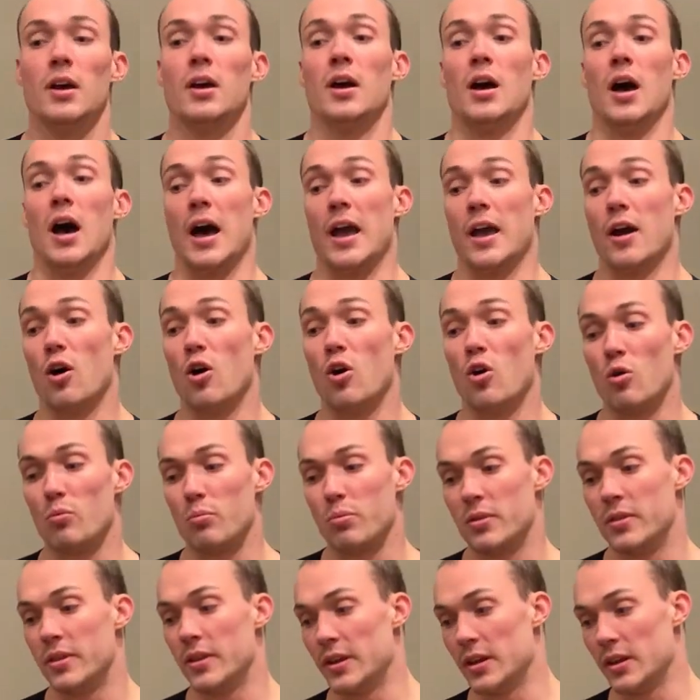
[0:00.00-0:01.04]
I hope
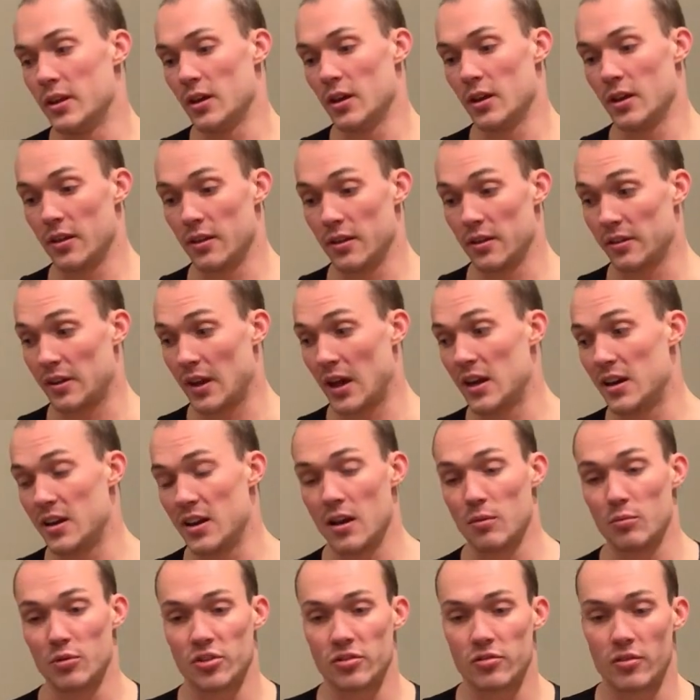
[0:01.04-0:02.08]
this kind of
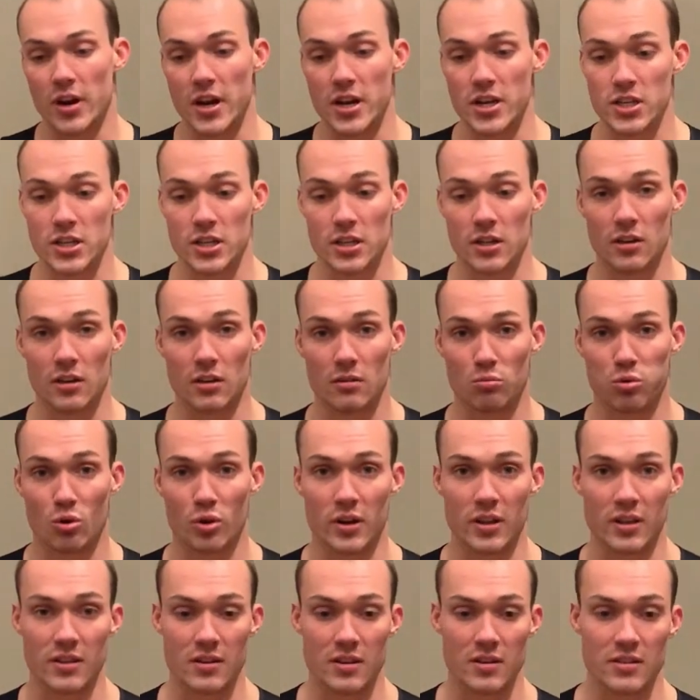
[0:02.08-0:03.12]
demonstration and
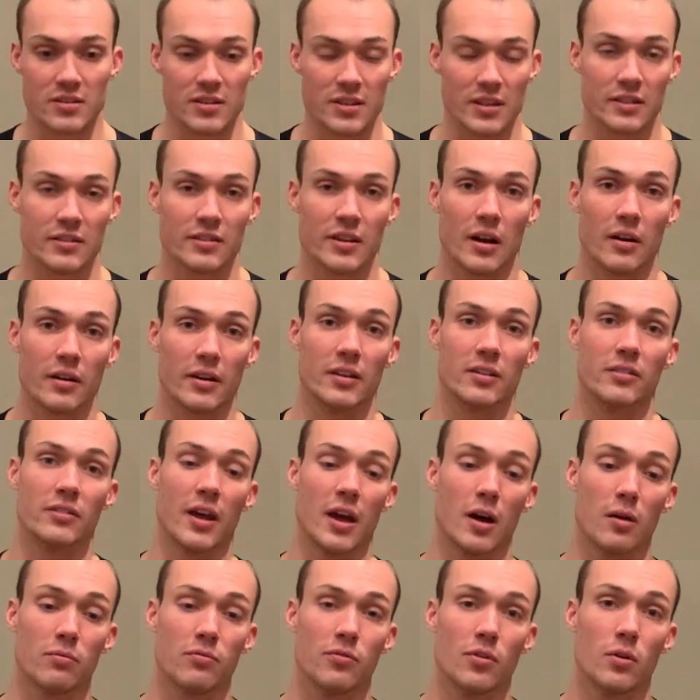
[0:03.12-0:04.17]
pointing these things out is
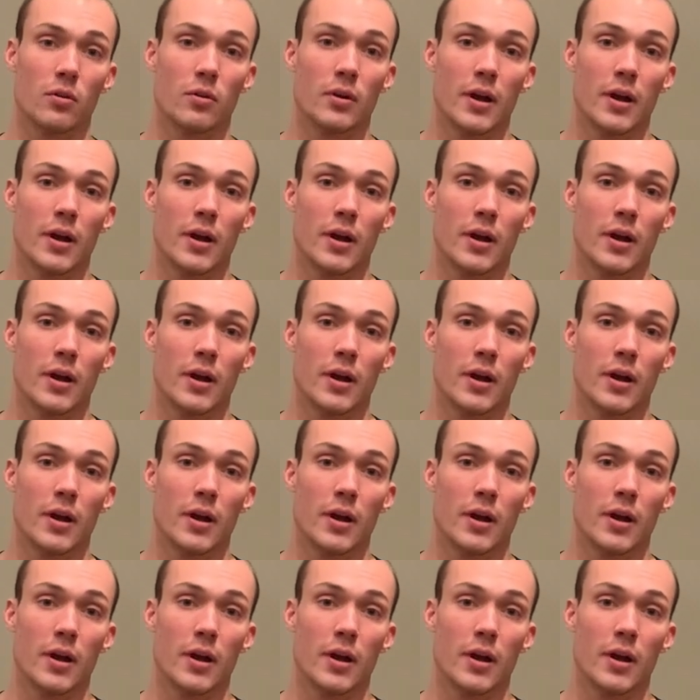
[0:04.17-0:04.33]
helpful.